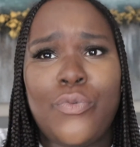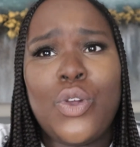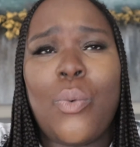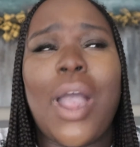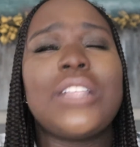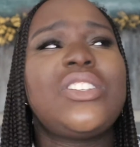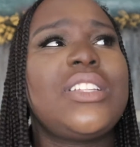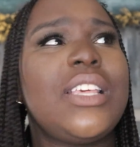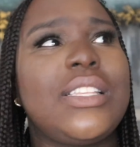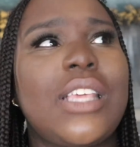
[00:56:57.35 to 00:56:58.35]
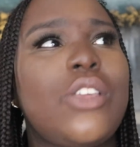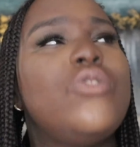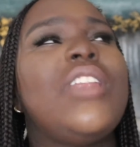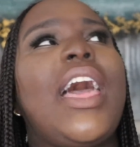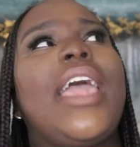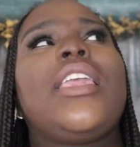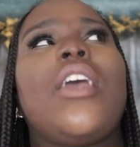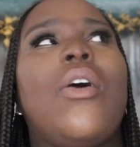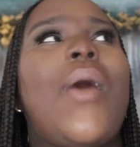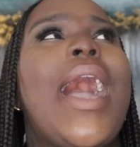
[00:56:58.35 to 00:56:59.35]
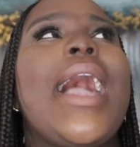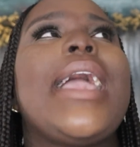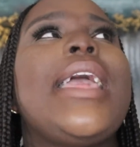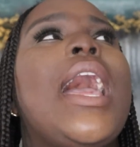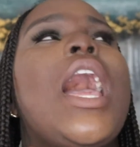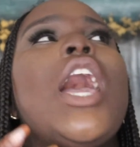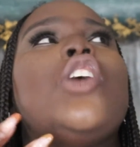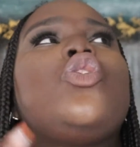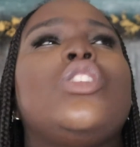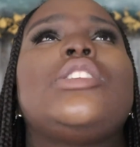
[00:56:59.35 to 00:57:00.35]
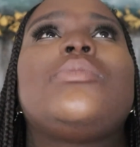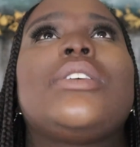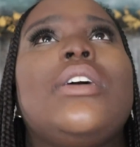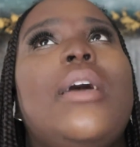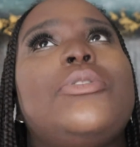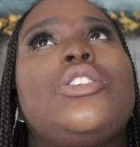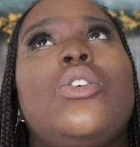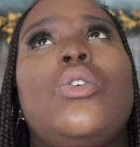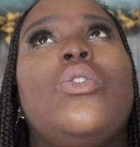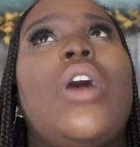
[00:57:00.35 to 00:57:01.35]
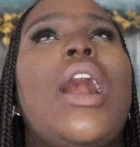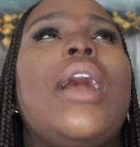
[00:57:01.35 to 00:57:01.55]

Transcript: If you're watching this and you like, yo, I thought this was a good episode.